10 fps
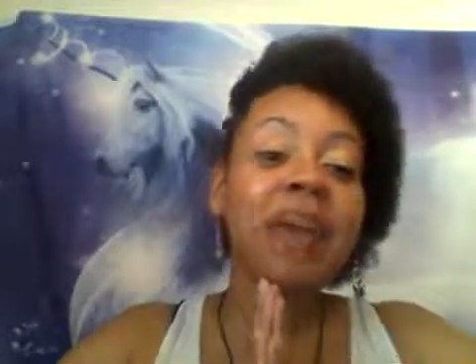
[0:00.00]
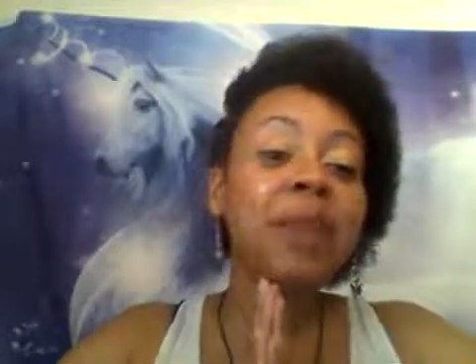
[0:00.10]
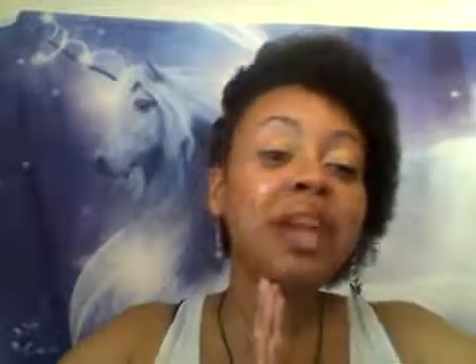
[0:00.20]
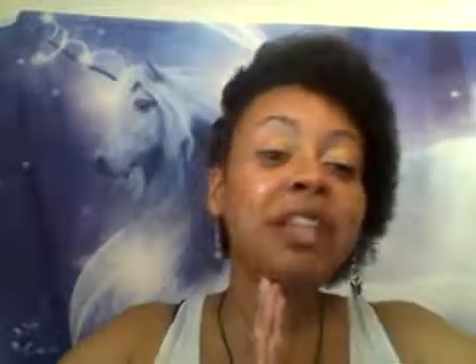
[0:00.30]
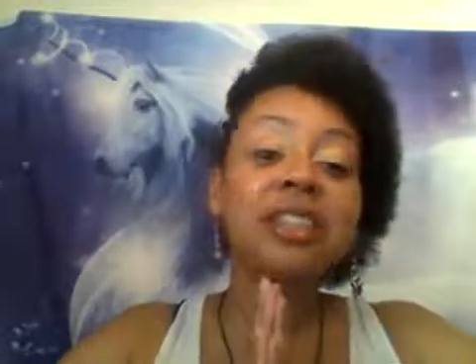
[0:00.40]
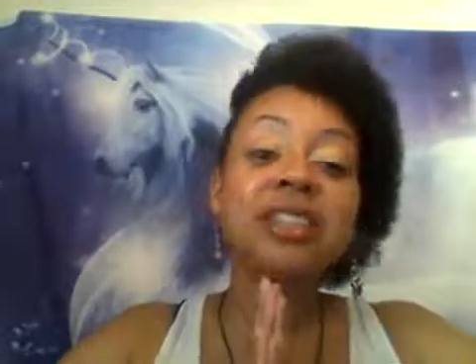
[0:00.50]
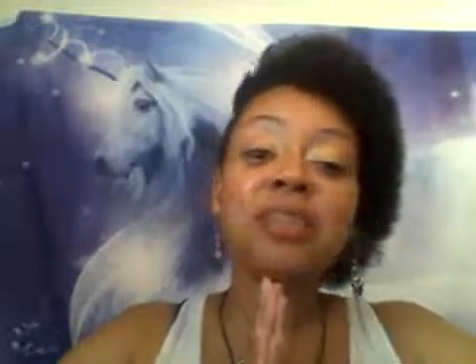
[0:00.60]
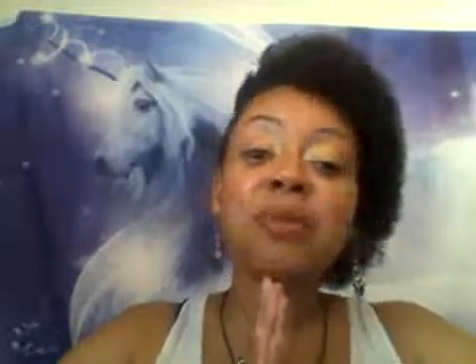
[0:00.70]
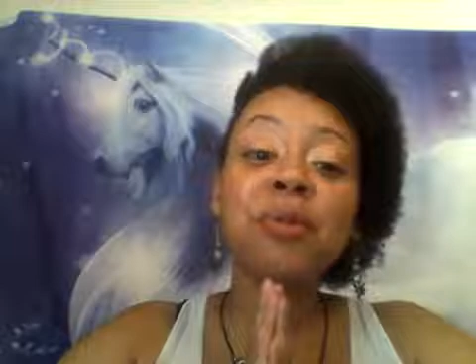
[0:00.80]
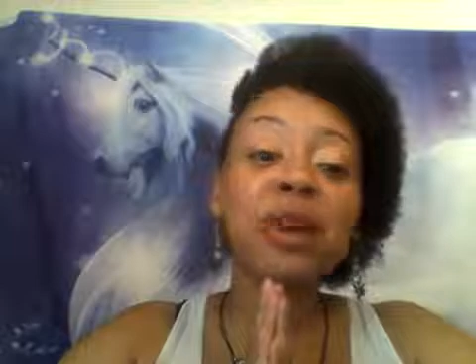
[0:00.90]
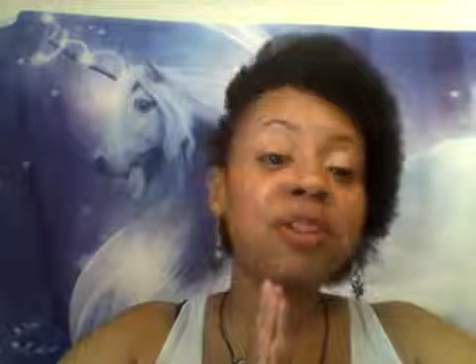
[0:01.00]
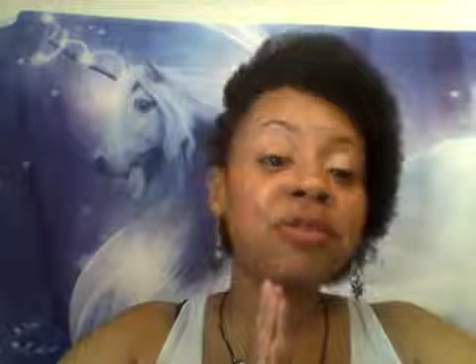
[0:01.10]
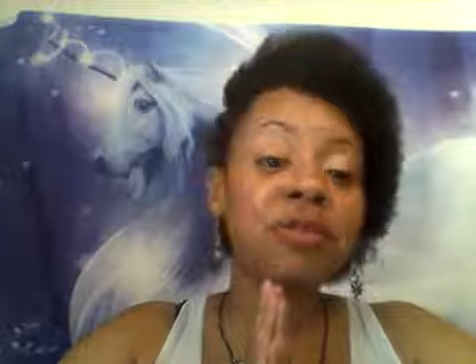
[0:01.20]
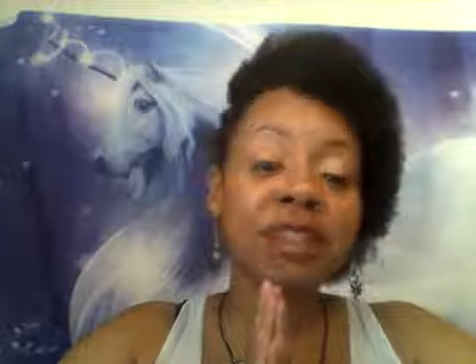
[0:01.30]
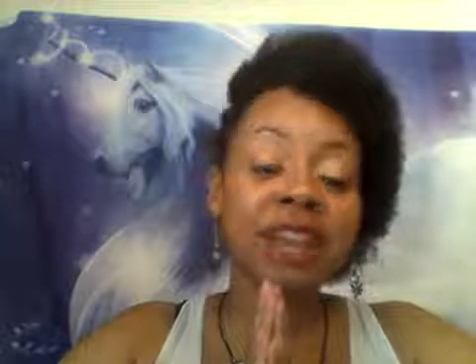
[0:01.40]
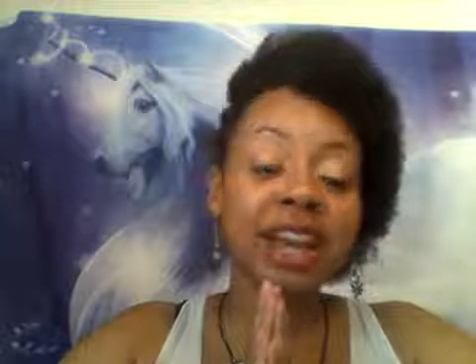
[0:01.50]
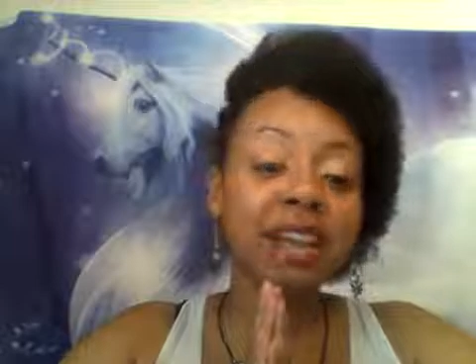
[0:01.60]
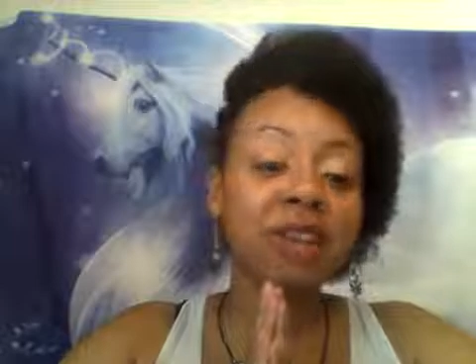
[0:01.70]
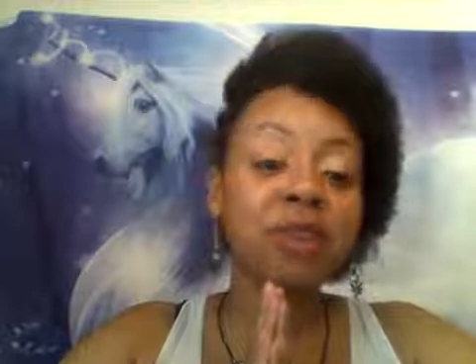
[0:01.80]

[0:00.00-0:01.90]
Make this a wonderful day.